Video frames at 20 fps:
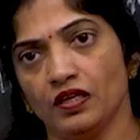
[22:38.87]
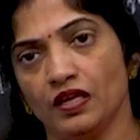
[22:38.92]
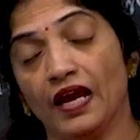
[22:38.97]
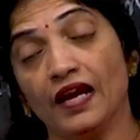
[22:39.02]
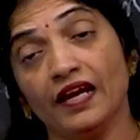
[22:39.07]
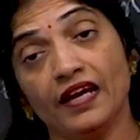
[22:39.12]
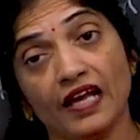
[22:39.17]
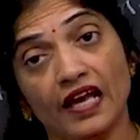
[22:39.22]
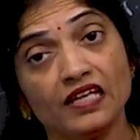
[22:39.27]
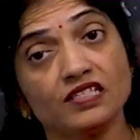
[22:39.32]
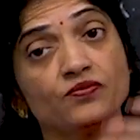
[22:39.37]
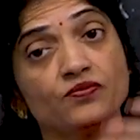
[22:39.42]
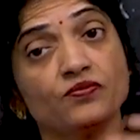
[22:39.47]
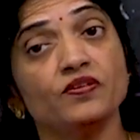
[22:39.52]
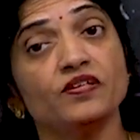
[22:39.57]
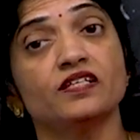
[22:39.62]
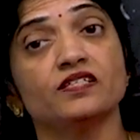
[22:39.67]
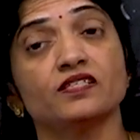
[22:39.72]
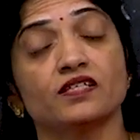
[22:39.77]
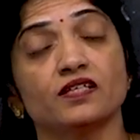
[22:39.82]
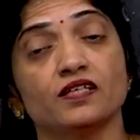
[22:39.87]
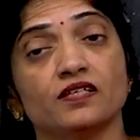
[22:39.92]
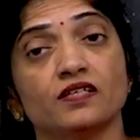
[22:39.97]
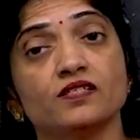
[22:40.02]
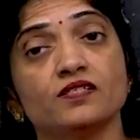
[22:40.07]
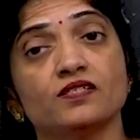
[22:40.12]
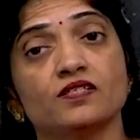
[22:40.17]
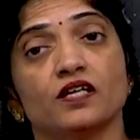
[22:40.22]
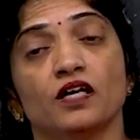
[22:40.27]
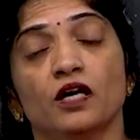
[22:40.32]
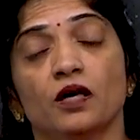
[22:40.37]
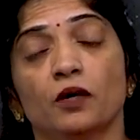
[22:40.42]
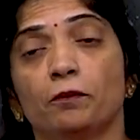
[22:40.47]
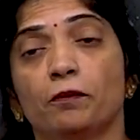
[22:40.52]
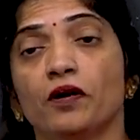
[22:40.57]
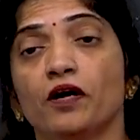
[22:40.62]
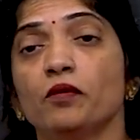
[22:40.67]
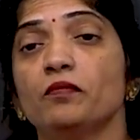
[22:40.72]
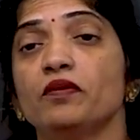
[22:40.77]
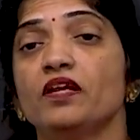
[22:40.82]
And as we discussed,
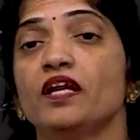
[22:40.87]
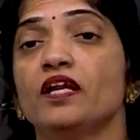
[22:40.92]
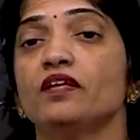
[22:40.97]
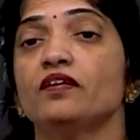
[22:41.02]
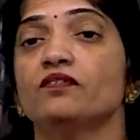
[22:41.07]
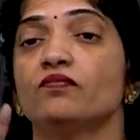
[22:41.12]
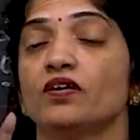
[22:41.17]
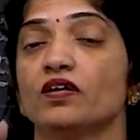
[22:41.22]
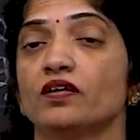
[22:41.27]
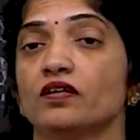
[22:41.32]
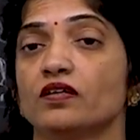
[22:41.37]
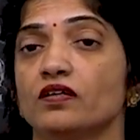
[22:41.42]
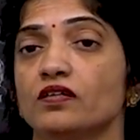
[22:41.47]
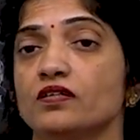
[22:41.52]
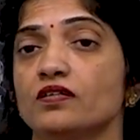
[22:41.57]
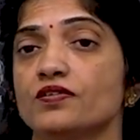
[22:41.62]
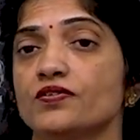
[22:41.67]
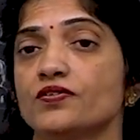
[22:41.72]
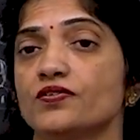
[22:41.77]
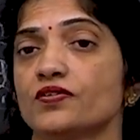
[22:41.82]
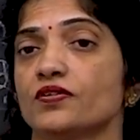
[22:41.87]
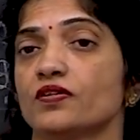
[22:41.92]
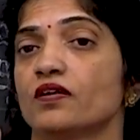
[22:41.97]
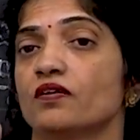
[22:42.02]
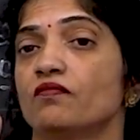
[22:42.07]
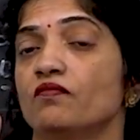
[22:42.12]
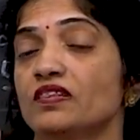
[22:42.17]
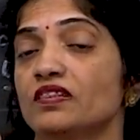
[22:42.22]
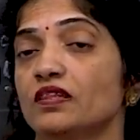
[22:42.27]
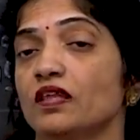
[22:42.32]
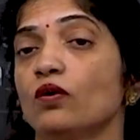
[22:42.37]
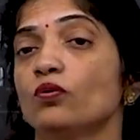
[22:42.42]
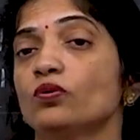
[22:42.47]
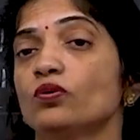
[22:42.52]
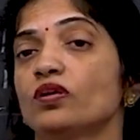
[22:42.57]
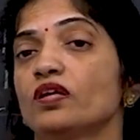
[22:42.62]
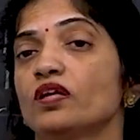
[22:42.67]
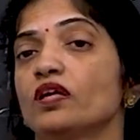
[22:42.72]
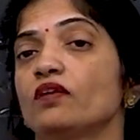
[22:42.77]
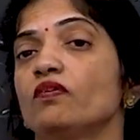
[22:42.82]
permanent workers, without
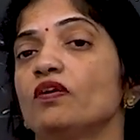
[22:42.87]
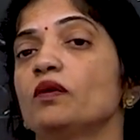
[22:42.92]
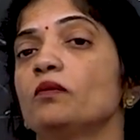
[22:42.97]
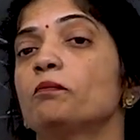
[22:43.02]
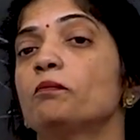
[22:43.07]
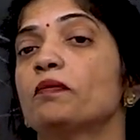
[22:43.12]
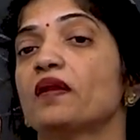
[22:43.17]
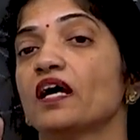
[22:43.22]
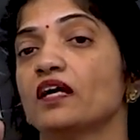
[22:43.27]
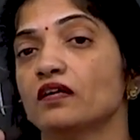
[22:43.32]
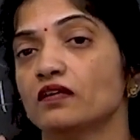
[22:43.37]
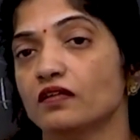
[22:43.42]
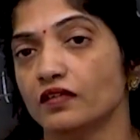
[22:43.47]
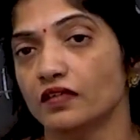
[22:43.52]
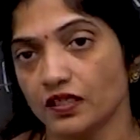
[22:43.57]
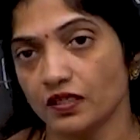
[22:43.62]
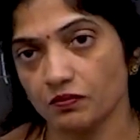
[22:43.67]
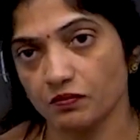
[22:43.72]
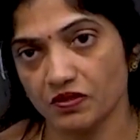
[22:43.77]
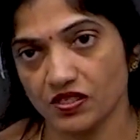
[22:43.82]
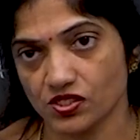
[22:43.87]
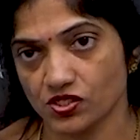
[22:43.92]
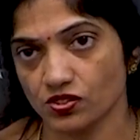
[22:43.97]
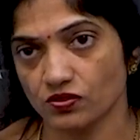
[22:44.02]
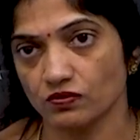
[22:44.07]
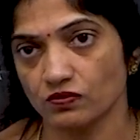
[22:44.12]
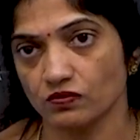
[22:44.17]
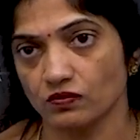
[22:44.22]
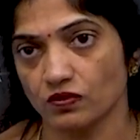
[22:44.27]
giving prior intimation,